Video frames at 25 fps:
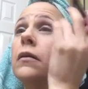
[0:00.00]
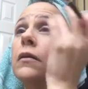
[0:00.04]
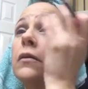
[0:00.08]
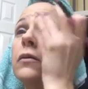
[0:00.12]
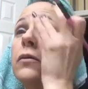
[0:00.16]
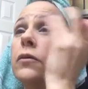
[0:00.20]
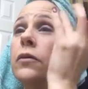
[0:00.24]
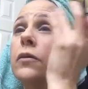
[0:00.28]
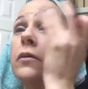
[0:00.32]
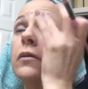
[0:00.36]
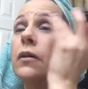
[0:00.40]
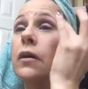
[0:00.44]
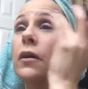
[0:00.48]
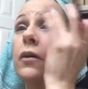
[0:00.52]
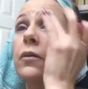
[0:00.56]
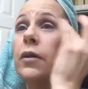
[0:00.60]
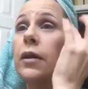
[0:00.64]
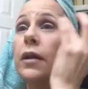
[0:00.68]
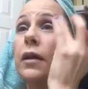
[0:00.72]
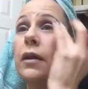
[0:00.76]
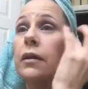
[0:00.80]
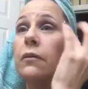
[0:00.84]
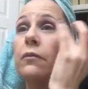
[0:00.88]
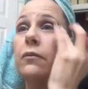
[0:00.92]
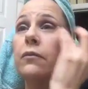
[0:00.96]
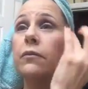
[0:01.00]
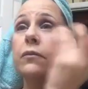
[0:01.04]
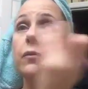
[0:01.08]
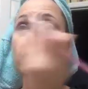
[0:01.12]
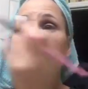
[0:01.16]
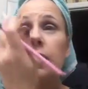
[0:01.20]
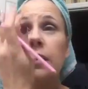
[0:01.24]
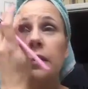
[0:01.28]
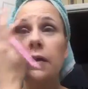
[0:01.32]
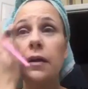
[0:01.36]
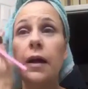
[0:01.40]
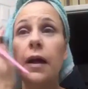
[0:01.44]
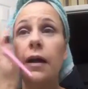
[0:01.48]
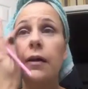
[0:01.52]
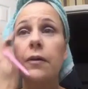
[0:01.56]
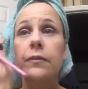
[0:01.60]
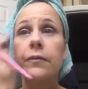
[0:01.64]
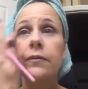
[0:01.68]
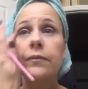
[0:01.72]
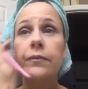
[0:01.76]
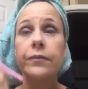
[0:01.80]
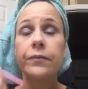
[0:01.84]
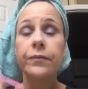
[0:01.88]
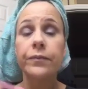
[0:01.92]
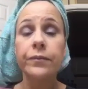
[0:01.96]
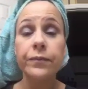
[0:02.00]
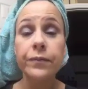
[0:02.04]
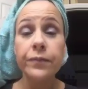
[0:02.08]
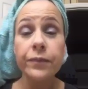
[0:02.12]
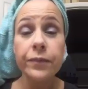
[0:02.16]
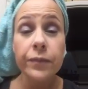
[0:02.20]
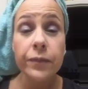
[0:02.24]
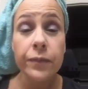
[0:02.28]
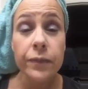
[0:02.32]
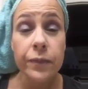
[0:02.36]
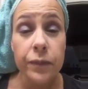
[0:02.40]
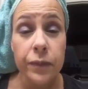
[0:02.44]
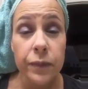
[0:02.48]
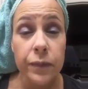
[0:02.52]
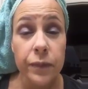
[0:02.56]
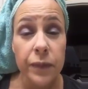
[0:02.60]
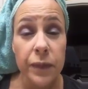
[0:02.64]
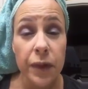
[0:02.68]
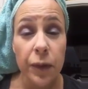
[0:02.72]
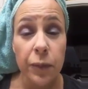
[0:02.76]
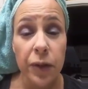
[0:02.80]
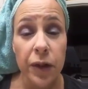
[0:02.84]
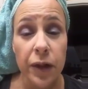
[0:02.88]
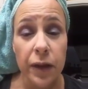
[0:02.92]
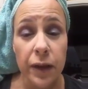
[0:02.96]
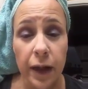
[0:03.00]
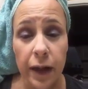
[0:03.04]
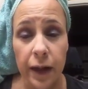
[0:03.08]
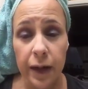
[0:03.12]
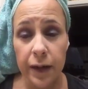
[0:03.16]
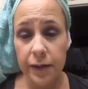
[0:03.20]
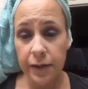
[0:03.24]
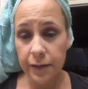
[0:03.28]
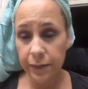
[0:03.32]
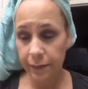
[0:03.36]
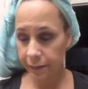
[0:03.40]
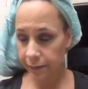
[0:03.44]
just go in and blend it out. See how pretty that is?